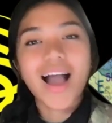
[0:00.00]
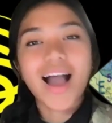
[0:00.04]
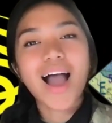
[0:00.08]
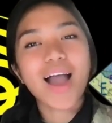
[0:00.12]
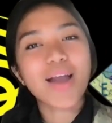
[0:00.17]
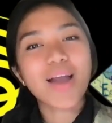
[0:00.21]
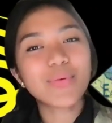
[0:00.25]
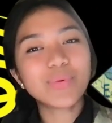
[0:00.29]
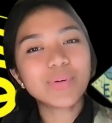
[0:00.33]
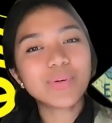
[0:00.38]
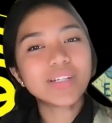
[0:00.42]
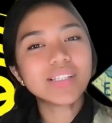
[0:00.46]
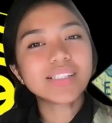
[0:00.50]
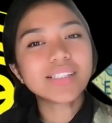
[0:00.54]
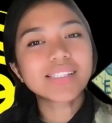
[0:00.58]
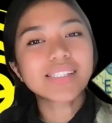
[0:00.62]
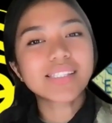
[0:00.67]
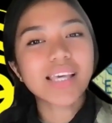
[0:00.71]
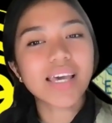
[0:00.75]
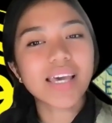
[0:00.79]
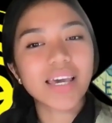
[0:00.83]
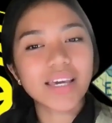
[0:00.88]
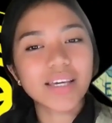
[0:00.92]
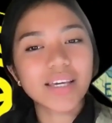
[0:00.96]
I wouldn't
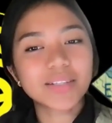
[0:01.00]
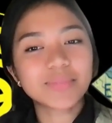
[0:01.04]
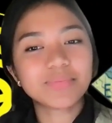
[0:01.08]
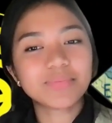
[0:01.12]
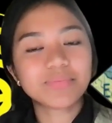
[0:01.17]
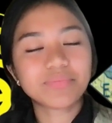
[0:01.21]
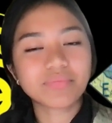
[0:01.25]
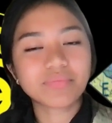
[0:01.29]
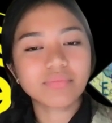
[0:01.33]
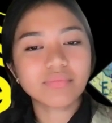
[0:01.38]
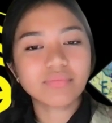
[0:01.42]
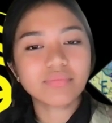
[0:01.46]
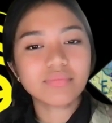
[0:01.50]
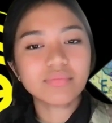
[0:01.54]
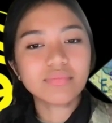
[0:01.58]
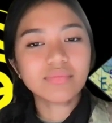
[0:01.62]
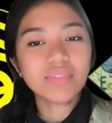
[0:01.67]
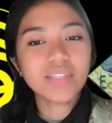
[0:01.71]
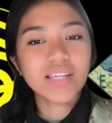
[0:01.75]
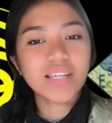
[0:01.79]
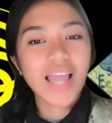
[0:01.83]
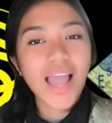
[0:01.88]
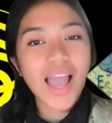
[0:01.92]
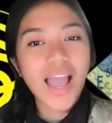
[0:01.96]
say
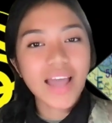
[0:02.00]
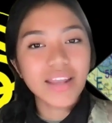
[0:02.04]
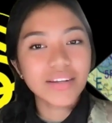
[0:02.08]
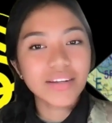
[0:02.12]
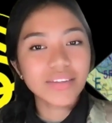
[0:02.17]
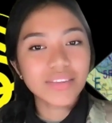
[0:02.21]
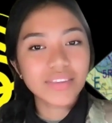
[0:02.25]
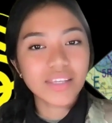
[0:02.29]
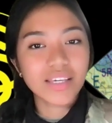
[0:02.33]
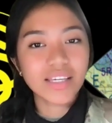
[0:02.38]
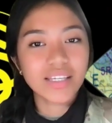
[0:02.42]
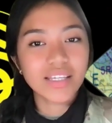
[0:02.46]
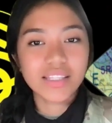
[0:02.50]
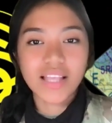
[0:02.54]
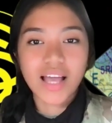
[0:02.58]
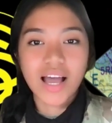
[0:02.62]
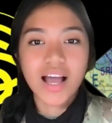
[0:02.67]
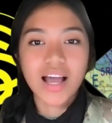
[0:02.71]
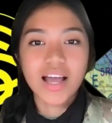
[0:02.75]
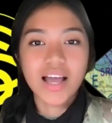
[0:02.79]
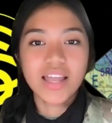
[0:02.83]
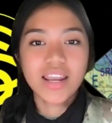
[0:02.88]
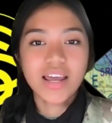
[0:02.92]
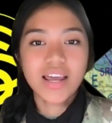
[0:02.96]
anything
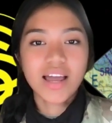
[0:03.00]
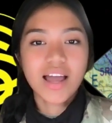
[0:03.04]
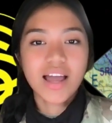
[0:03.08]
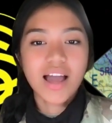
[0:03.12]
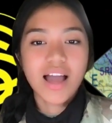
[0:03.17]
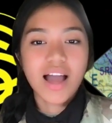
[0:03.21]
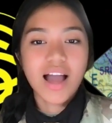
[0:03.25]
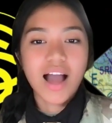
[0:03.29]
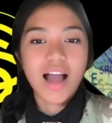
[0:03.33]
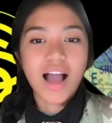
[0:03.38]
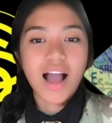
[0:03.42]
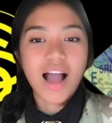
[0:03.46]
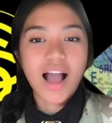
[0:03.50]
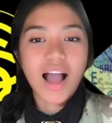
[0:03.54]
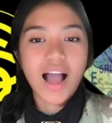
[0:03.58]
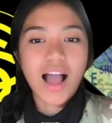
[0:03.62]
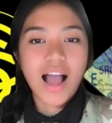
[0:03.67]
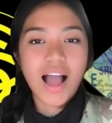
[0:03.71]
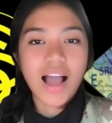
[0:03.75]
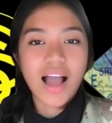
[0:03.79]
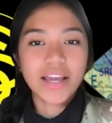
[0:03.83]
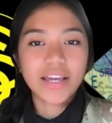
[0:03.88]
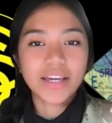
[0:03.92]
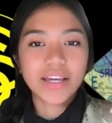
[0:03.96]
that
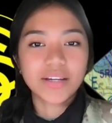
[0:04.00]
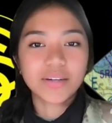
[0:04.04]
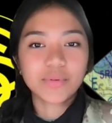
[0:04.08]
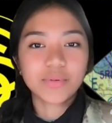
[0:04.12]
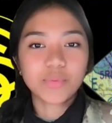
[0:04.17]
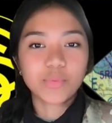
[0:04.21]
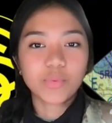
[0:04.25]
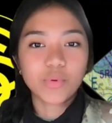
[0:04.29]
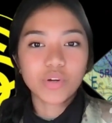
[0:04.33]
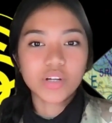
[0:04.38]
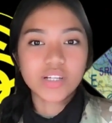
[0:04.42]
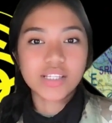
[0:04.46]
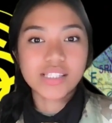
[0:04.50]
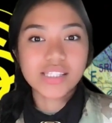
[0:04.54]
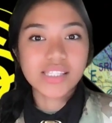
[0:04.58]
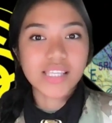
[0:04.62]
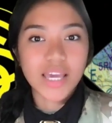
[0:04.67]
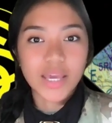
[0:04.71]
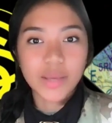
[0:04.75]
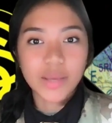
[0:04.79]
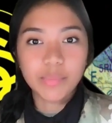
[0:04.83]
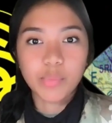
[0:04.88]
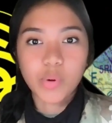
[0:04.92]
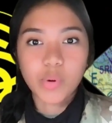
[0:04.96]
I wouldn't
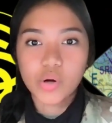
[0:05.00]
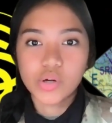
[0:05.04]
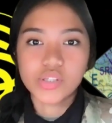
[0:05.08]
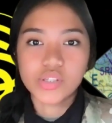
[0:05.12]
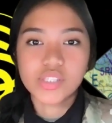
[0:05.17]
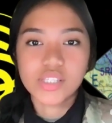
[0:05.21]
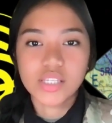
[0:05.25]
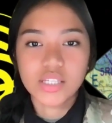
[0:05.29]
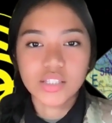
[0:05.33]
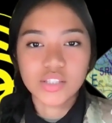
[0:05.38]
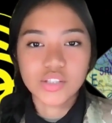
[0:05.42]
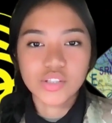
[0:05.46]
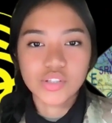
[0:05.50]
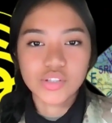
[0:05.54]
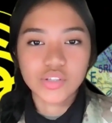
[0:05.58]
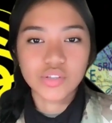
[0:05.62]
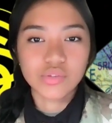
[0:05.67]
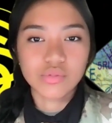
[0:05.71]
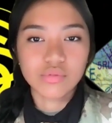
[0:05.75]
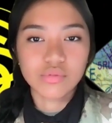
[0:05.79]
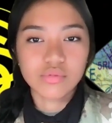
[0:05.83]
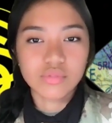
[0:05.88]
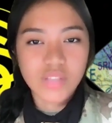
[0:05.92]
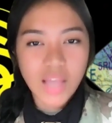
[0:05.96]
say in person
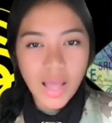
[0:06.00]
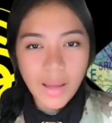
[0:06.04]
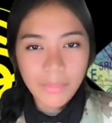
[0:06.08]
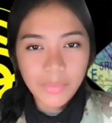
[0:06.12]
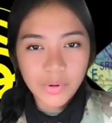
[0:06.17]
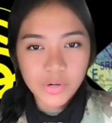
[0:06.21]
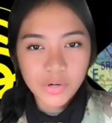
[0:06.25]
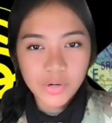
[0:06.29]
to that